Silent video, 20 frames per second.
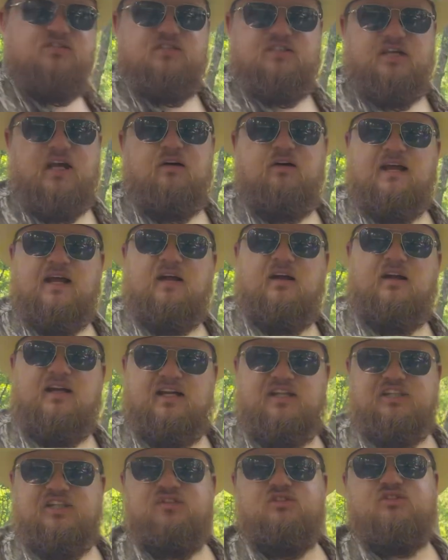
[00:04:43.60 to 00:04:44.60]
are going out
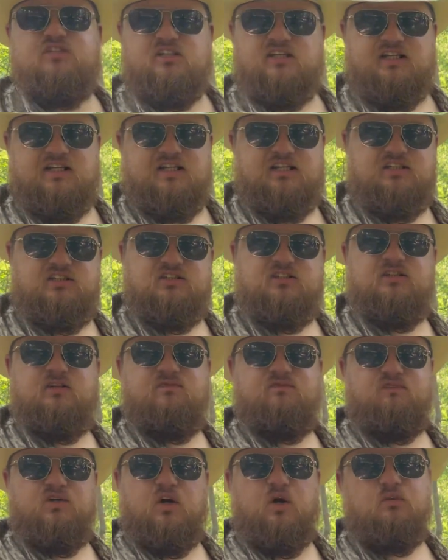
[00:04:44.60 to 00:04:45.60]
and using these
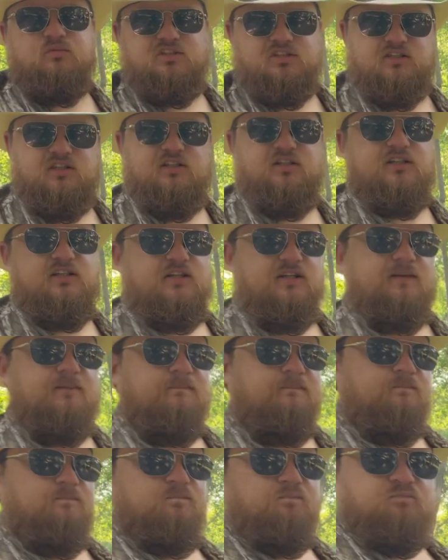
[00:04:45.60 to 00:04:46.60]
for home security
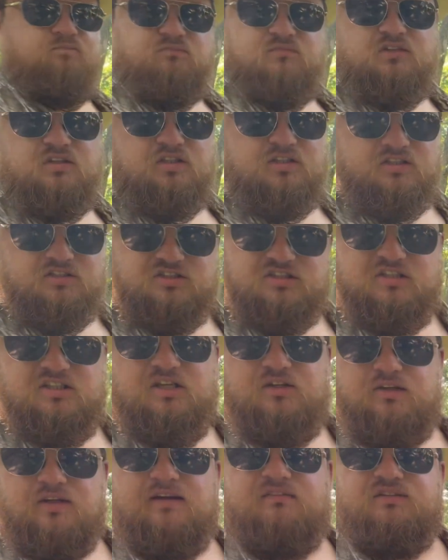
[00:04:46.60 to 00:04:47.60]
should tell
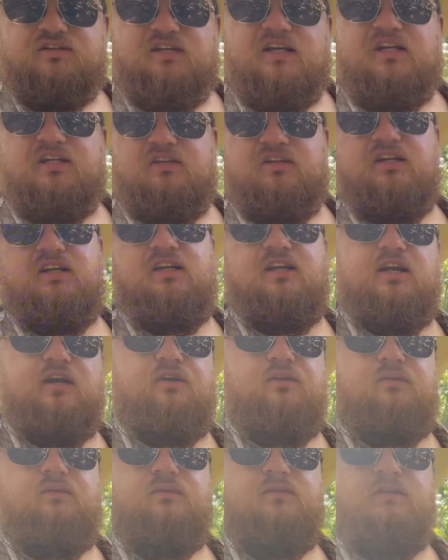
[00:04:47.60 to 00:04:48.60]
you everything you need to know.
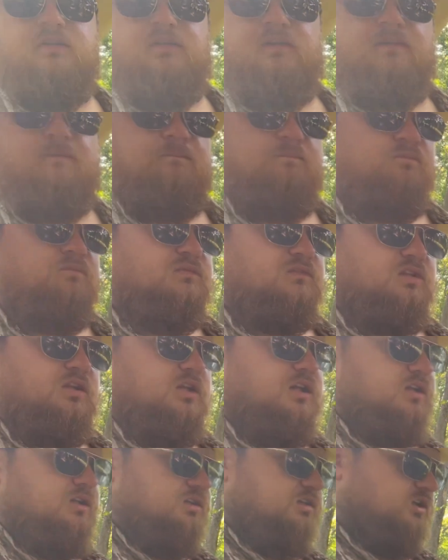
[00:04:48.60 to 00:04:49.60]

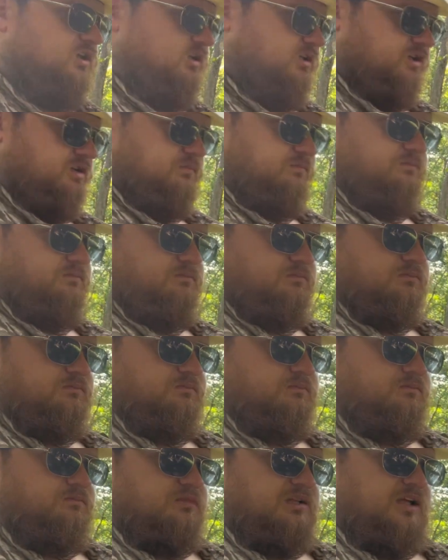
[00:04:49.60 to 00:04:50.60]
The
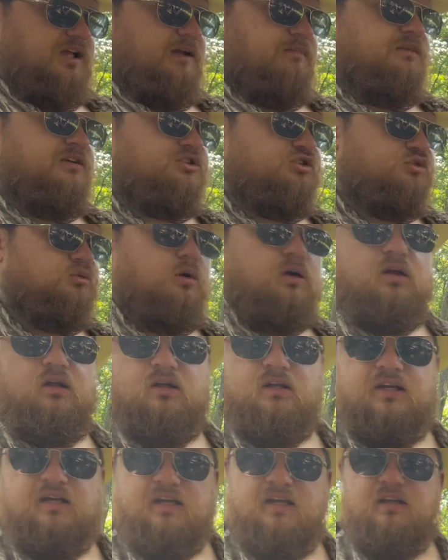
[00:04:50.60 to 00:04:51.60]
image
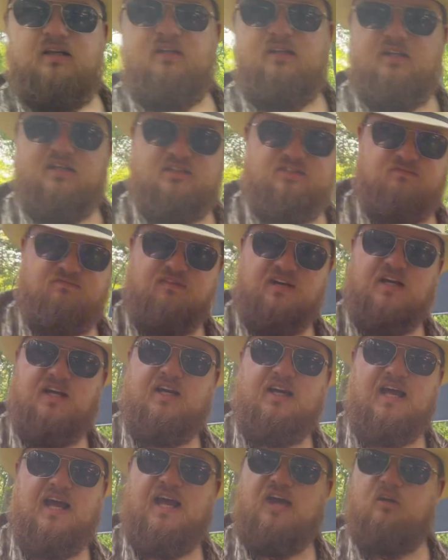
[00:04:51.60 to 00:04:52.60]
quality is very
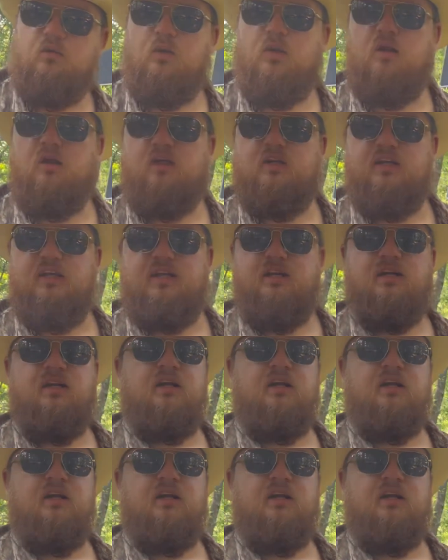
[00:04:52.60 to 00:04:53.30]
high quality.